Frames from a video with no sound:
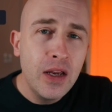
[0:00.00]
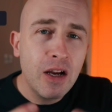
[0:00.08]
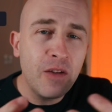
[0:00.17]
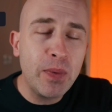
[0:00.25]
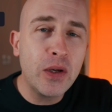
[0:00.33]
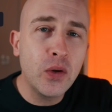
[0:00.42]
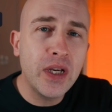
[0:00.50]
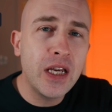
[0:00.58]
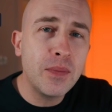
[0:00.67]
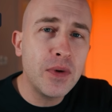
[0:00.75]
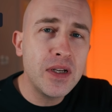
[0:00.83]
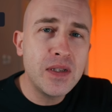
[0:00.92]
I've been looking
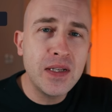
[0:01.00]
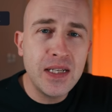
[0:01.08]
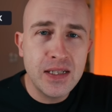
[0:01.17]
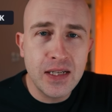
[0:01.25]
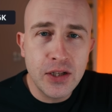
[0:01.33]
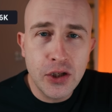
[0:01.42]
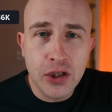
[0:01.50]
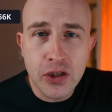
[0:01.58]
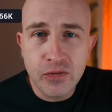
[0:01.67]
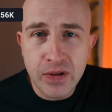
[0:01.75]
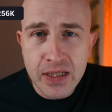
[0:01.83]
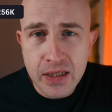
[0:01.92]
at my statistics
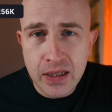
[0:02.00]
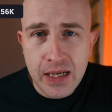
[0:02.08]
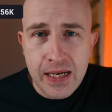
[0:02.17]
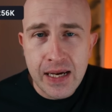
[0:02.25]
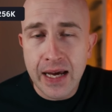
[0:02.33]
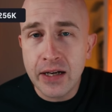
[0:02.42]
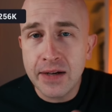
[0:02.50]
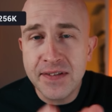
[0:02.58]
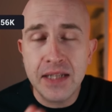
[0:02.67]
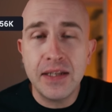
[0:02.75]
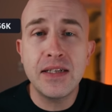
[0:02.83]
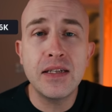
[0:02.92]
just recently, and I've
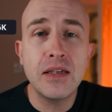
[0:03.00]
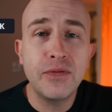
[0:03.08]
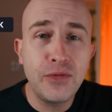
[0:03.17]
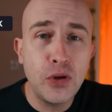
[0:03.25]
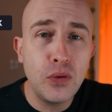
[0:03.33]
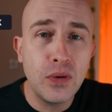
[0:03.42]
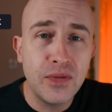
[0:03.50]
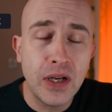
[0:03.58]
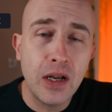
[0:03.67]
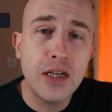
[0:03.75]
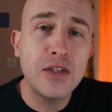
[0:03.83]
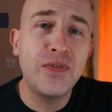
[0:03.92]
said this in a few of the
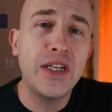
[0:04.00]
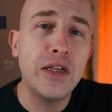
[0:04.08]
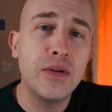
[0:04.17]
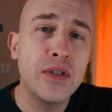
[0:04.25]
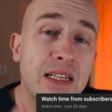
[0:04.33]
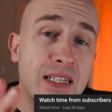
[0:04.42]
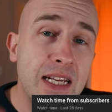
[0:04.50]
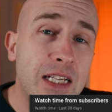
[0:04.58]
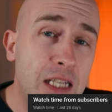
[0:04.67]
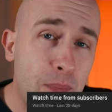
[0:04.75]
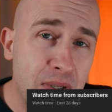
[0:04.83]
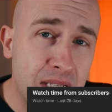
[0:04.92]
last videos,
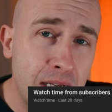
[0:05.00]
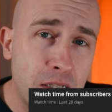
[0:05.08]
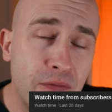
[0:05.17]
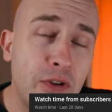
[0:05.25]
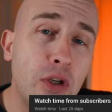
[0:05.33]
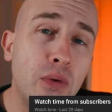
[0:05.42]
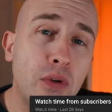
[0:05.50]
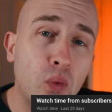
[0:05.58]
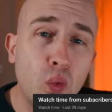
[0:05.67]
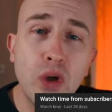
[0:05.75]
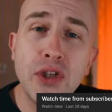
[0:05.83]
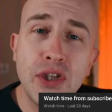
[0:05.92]
60% of you that
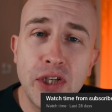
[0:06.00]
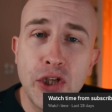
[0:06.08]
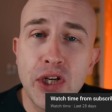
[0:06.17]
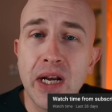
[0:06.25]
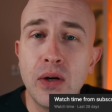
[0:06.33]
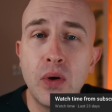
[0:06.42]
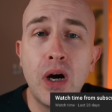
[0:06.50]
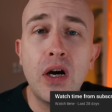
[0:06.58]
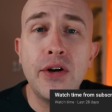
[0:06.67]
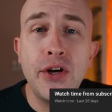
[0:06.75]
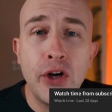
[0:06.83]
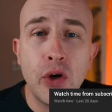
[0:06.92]
watch this channel
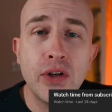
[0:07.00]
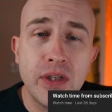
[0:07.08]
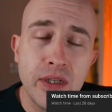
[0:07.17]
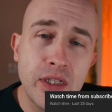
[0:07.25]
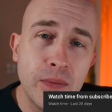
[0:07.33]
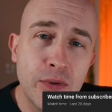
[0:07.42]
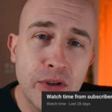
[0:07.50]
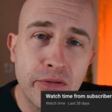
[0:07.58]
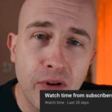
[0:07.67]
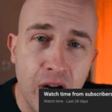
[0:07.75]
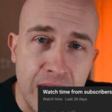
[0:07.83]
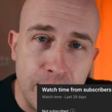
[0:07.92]
are not
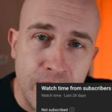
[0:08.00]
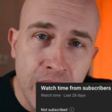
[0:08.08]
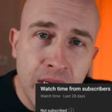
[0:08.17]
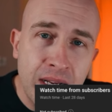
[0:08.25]
subscribed.